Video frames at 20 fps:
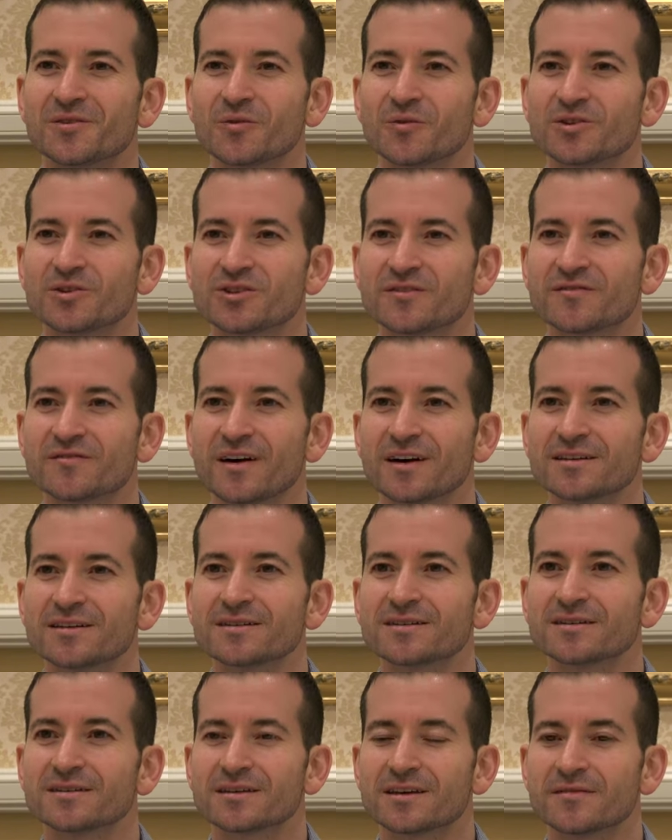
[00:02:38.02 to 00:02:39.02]
launch a
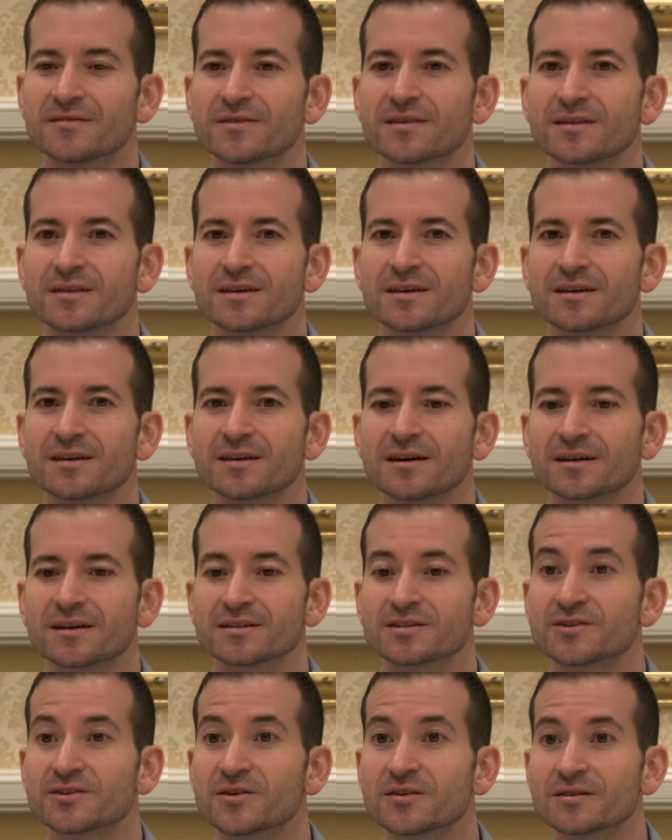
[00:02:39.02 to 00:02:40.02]
fund, given the
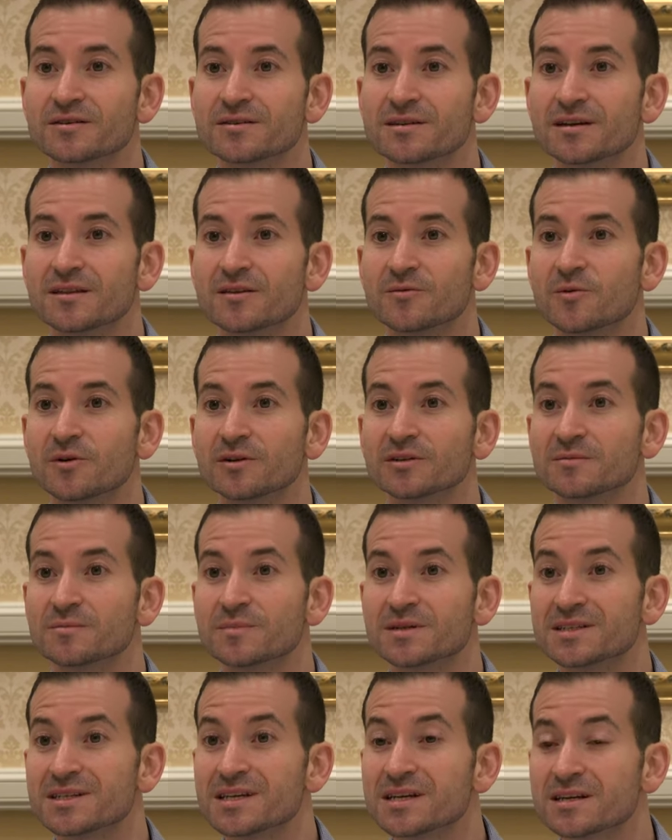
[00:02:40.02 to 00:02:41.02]
uncertainty in the world, and
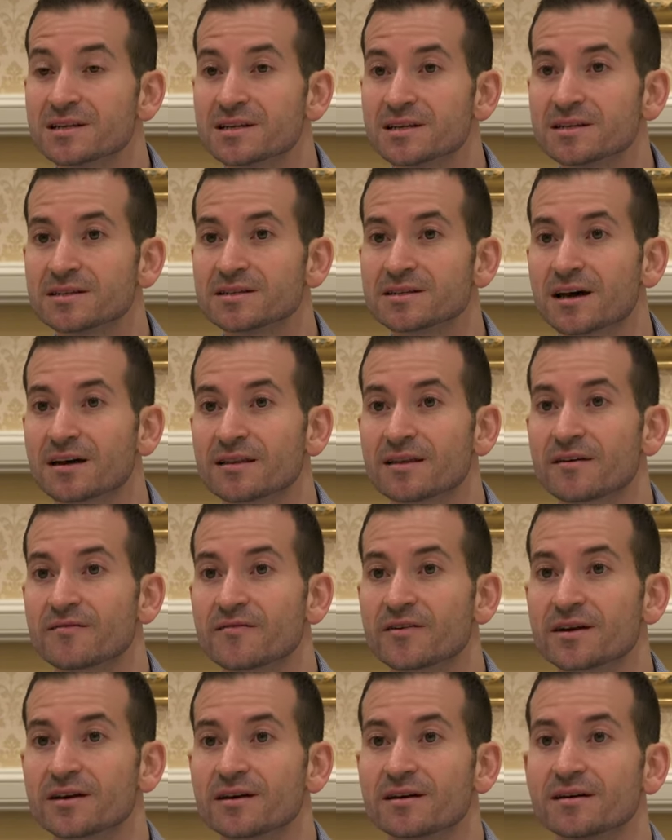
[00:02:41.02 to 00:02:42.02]
particularly in South
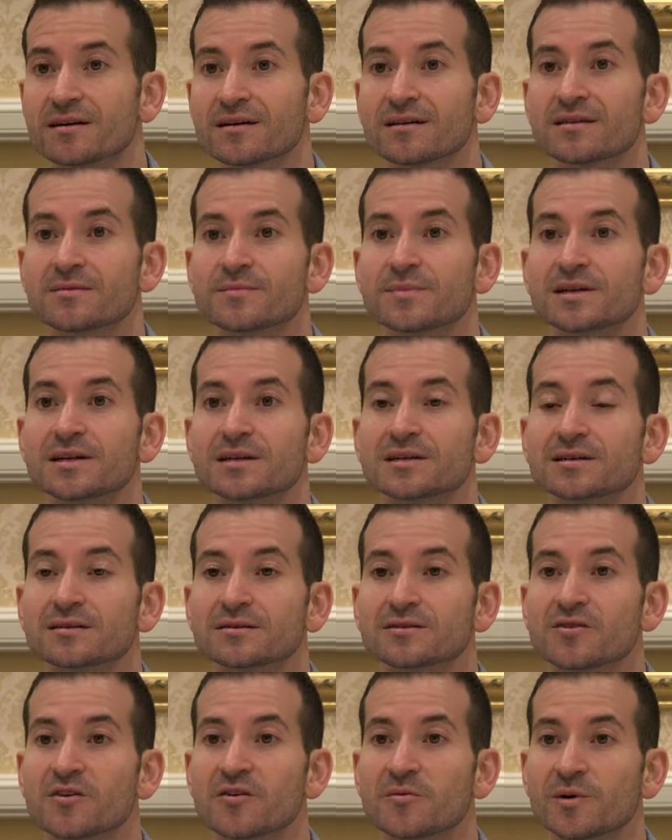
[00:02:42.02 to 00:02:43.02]
Africa, and the
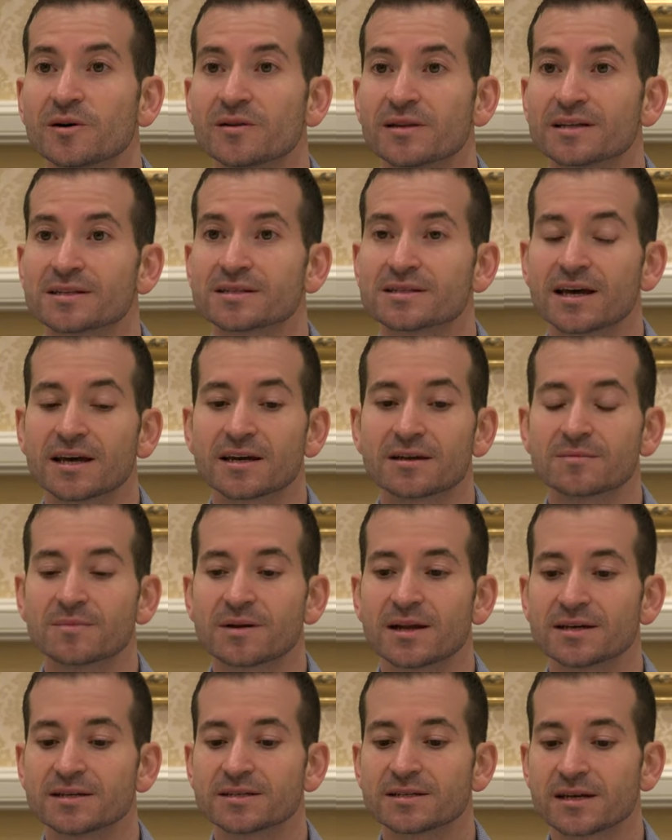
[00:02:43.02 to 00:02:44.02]
political turmoil that's taken
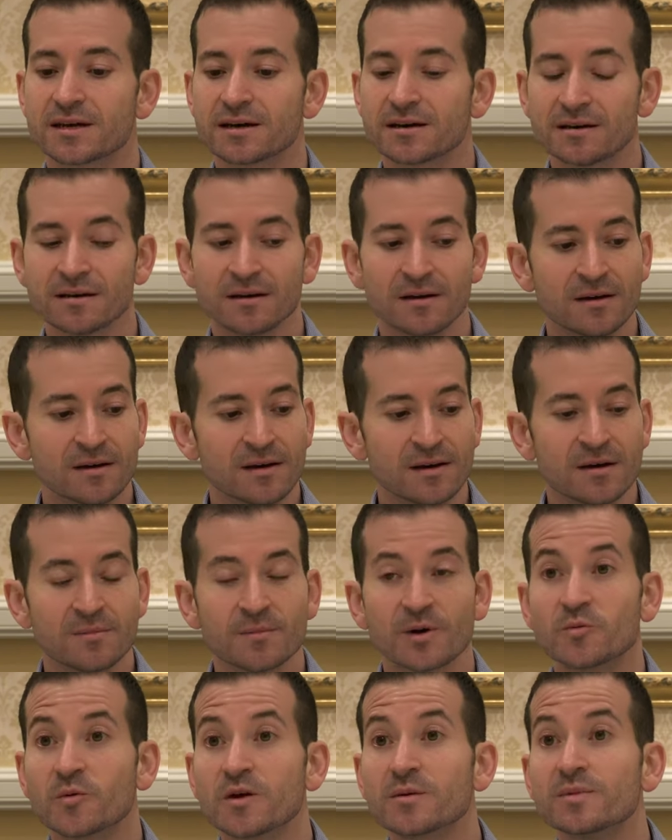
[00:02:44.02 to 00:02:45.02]
place here.
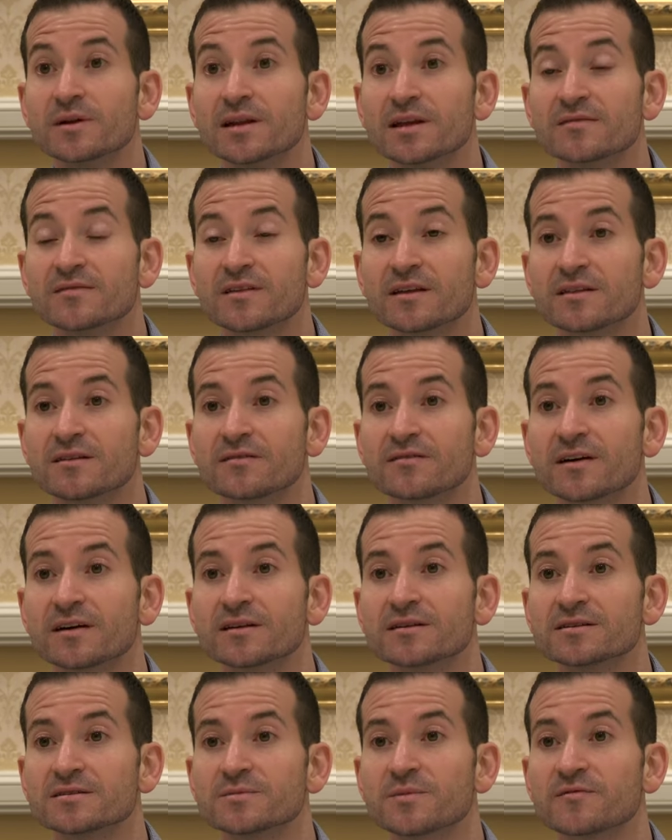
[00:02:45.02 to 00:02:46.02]
But we believe that the
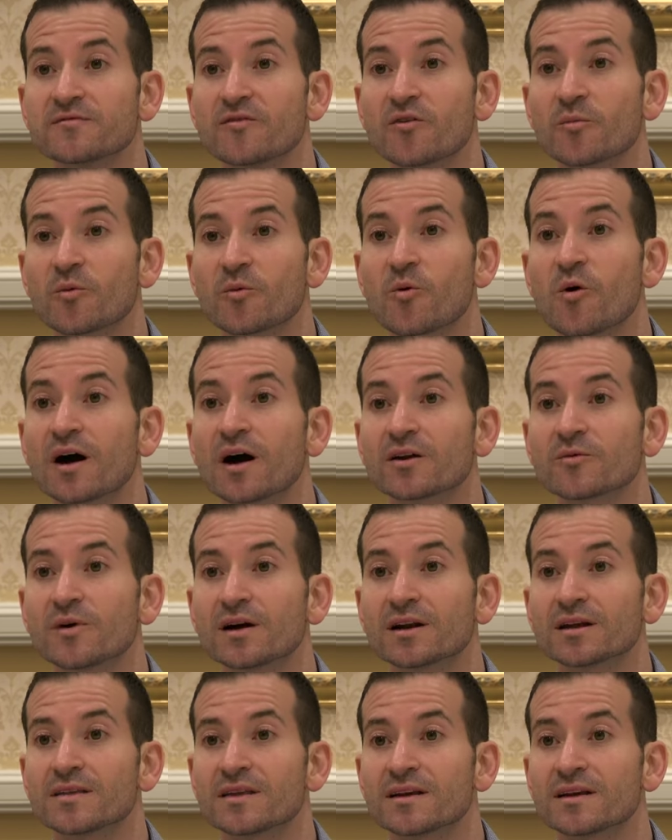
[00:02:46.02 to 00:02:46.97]
fund has performed quite well in